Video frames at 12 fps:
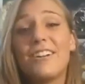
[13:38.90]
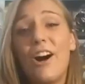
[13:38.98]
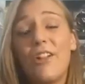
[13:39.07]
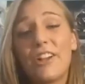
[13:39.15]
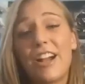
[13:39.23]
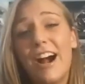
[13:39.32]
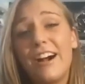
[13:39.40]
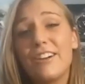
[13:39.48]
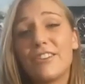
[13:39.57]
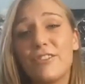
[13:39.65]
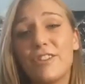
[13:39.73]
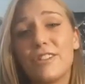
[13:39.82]
all the
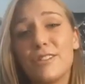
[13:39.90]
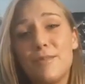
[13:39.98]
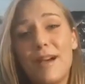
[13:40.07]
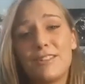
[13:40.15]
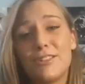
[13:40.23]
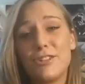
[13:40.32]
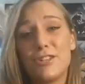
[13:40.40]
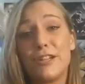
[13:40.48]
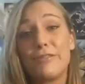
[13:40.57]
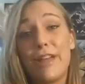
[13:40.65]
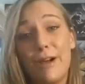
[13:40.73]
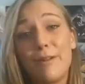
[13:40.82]
Kyles versus Master
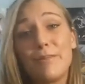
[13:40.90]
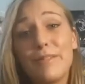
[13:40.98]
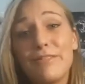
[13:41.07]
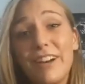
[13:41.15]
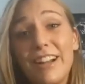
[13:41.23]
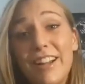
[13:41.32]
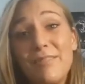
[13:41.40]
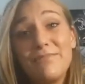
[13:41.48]
Chief. That would be funny.